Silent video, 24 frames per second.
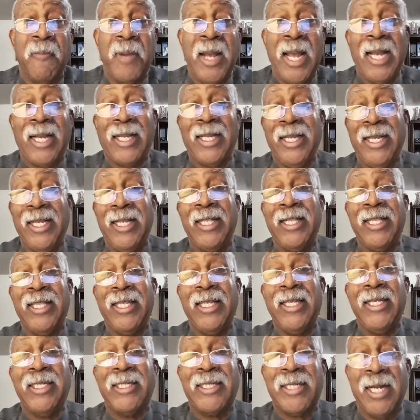back
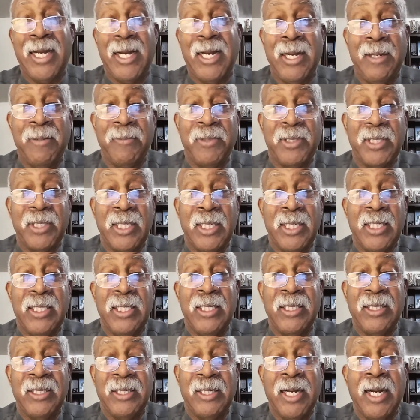in these times, in
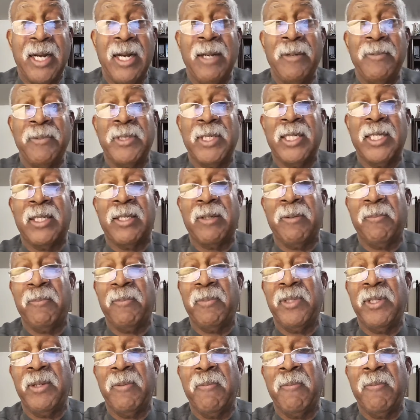these times that the,